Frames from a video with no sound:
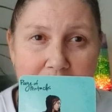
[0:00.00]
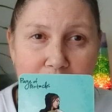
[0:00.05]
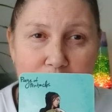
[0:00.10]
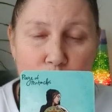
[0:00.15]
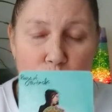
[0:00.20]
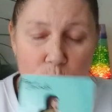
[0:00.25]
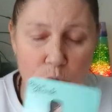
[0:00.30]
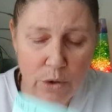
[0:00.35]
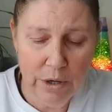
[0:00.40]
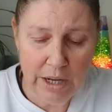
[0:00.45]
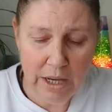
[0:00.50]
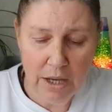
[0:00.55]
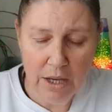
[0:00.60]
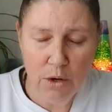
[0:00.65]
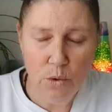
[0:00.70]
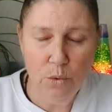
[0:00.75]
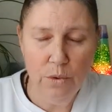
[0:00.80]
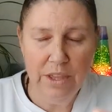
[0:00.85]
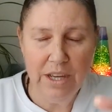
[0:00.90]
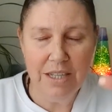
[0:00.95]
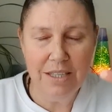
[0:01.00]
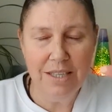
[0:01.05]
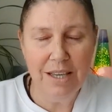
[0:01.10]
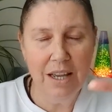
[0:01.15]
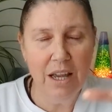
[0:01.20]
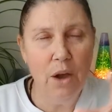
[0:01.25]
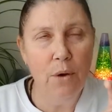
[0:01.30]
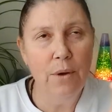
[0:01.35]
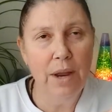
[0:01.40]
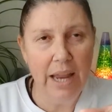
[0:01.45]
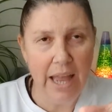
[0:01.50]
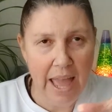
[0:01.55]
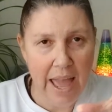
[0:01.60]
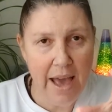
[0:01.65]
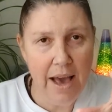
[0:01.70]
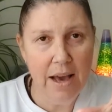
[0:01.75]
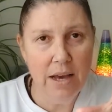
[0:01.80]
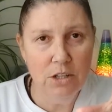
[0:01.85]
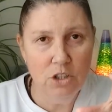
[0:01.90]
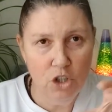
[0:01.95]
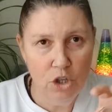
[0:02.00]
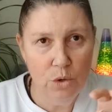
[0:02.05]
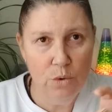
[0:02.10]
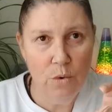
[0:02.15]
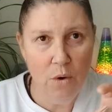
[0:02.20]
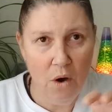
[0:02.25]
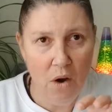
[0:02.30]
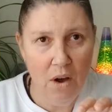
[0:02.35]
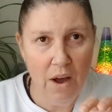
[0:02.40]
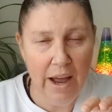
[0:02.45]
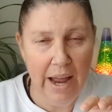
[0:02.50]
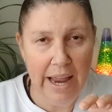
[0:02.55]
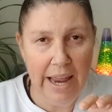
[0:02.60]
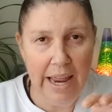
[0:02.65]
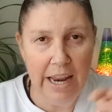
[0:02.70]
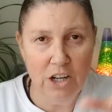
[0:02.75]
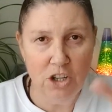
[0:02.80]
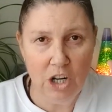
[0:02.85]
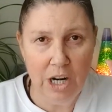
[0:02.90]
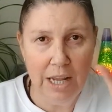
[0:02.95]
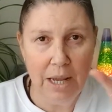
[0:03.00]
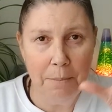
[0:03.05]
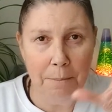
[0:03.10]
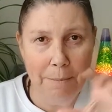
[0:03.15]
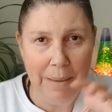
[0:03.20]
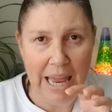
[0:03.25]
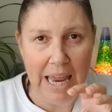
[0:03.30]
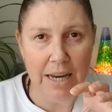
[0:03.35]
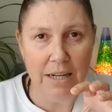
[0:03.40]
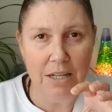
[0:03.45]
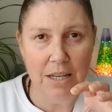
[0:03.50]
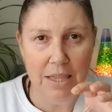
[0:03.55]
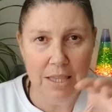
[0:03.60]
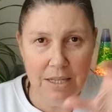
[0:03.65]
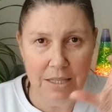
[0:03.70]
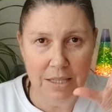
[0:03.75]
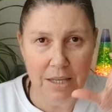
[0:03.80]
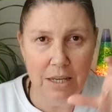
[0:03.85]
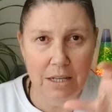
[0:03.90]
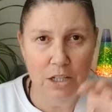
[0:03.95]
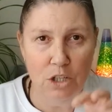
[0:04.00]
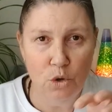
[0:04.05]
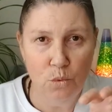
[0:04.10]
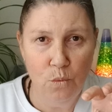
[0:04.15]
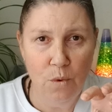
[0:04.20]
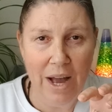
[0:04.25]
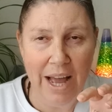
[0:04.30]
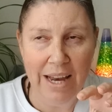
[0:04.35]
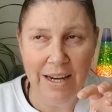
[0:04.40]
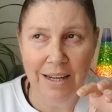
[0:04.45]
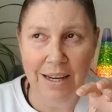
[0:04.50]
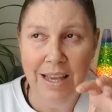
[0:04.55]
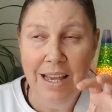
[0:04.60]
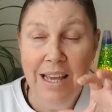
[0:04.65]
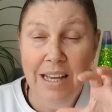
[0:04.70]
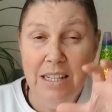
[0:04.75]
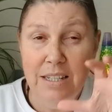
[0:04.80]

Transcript: And you're looking at all this and going, how do I actually compact this into one